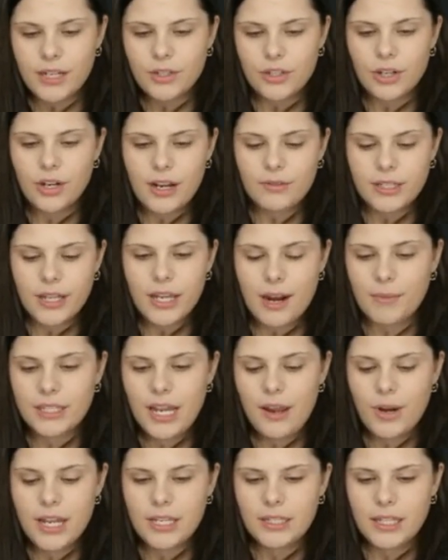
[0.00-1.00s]
To
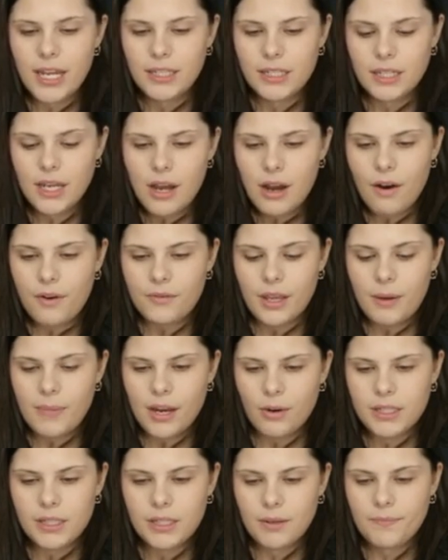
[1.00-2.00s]
keep that momentum
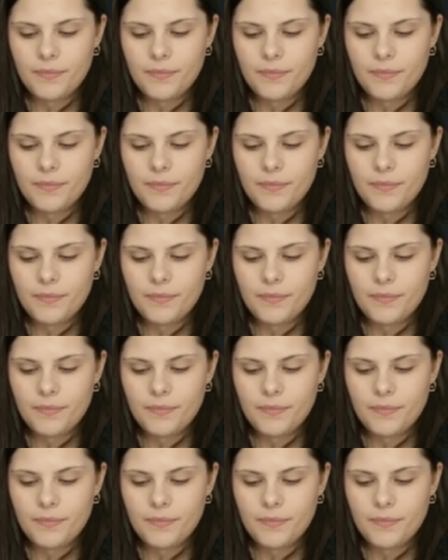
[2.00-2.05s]
going.